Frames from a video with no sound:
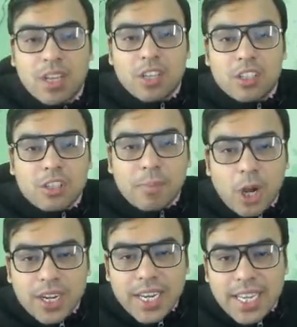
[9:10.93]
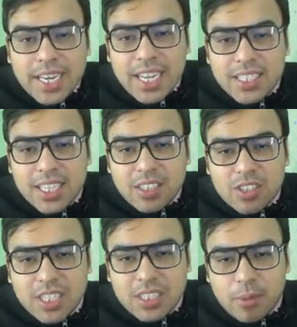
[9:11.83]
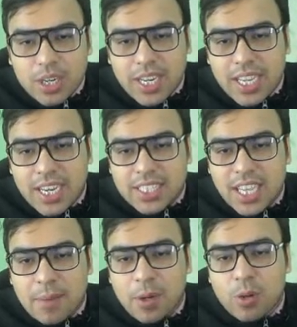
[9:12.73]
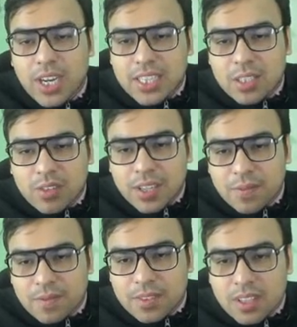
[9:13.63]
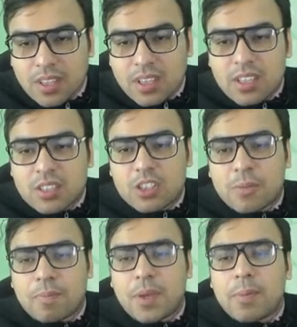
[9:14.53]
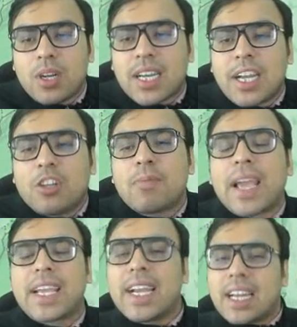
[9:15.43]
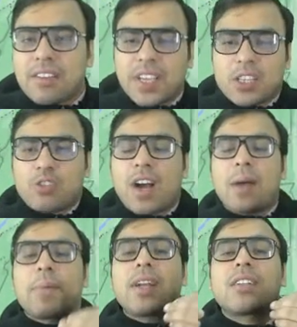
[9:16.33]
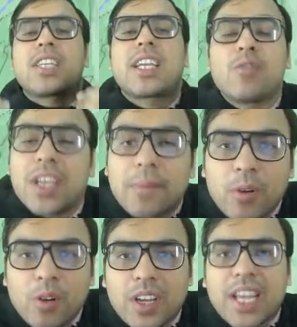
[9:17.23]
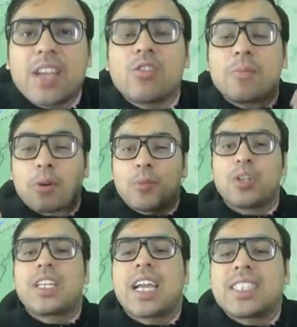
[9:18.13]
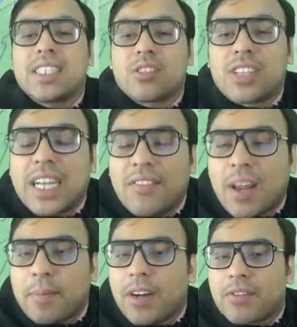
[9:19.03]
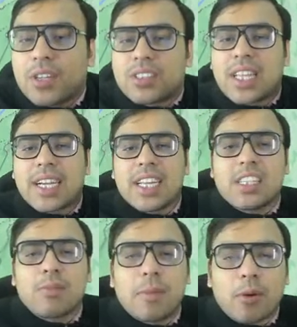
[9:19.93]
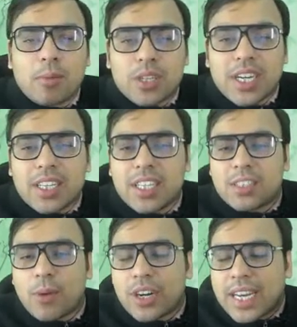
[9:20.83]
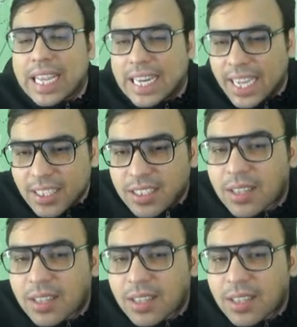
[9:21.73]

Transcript: So, jo bordering areas hai na, jo ye sab bordering areas, yahan pe log rehte honge. So, people try to migrate away. To wahan par, chahe wahi pe log rahe, unko promote kiya jaye. So, the development works that needs to be promoted in these bordering areas.